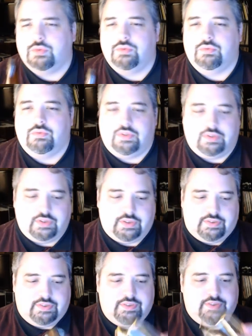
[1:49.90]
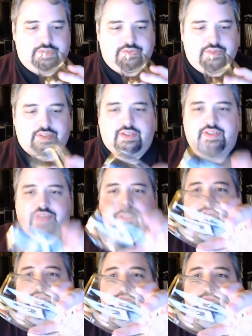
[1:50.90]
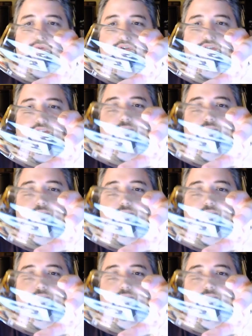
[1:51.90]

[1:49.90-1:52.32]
Ooh. All right, so let's pour it